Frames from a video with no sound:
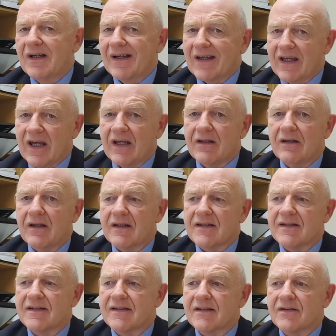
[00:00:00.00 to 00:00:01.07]
Again,
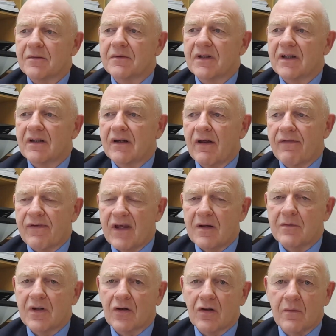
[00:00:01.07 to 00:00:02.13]
this is something, a
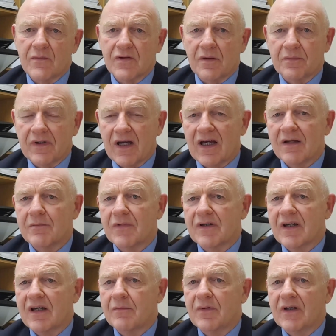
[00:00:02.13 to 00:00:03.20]
theme that comes up time and
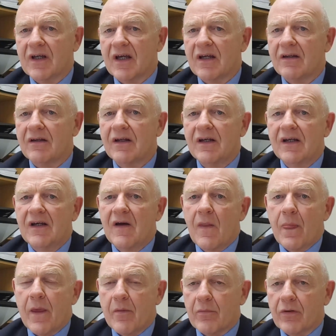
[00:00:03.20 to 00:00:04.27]
time again.
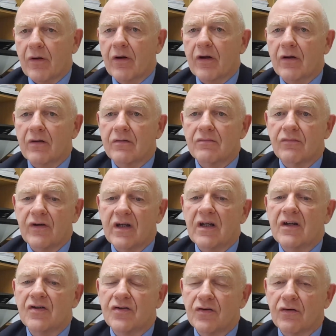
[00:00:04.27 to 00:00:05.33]
The employer
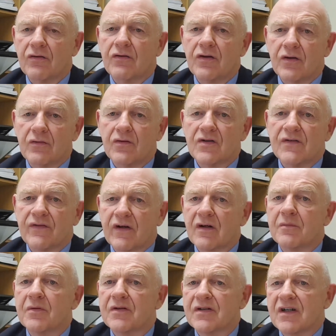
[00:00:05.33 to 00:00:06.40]
really should use fair
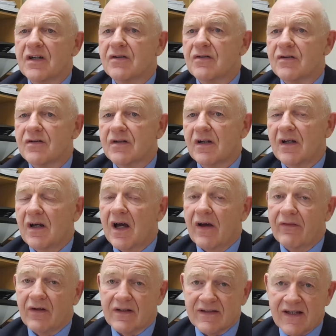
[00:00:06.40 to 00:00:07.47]
procedures.
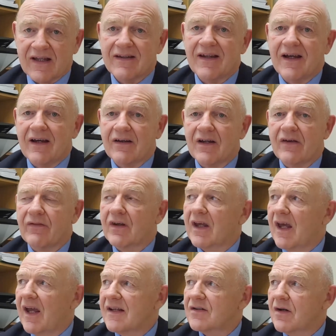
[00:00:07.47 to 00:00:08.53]
Having said that, I have a
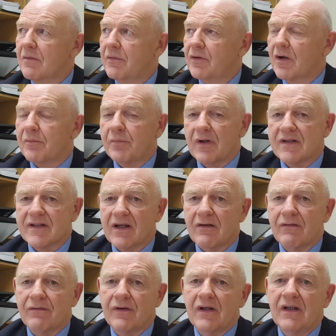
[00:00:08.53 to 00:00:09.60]
case coming up
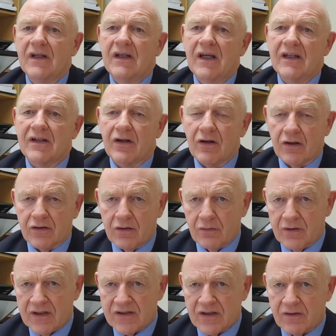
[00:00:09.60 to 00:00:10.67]
myself in the not too
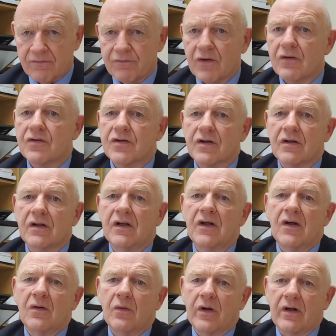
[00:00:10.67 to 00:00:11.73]
distant future
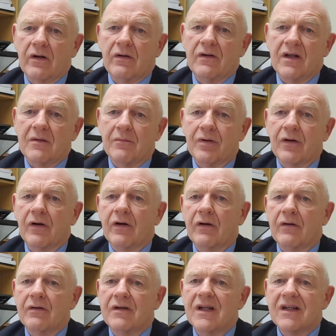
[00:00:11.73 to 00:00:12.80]
where the
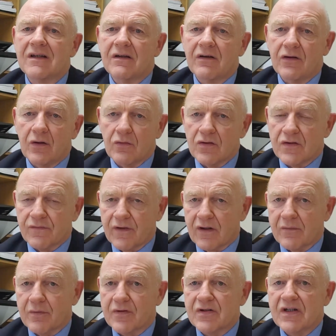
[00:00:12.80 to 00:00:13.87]
employer didn't use
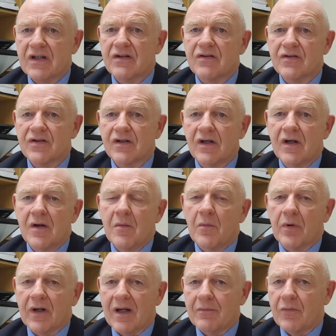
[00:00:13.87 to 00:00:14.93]
fair procedures,
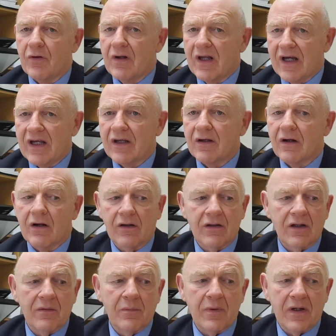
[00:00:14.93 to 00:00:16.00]
but I'm relying on
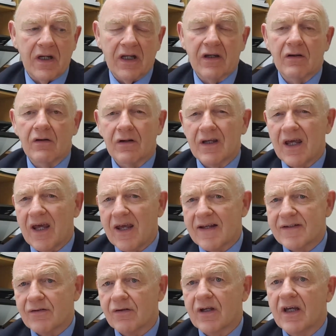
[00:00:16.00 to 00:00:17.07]
a particular
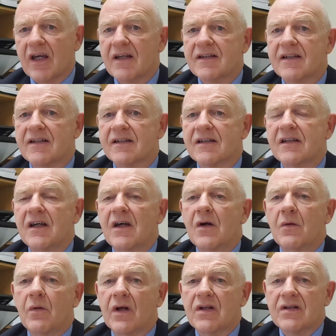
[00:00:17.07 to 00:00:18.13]
case or cases
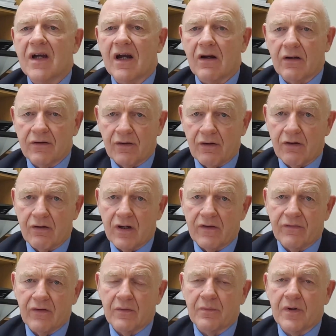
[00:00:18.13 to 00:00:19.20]
which are authority
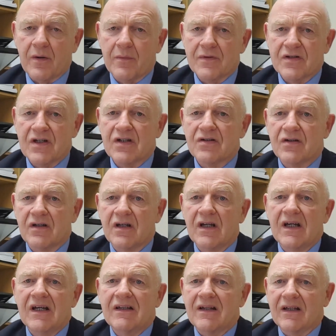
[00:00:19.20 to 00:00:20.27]
for the proposition
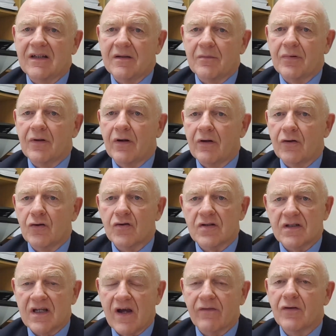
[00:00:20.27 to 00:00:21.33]
that the employer
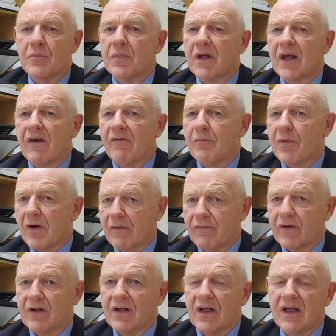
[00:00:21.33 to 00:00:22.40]
doesn't have to behave
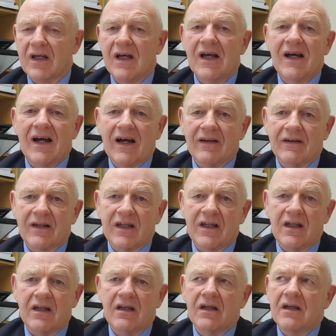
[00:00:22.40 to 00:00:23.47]
perfectly, and
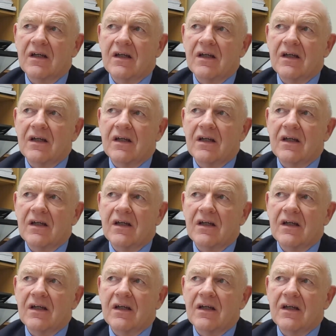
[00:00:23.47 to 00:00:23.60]
the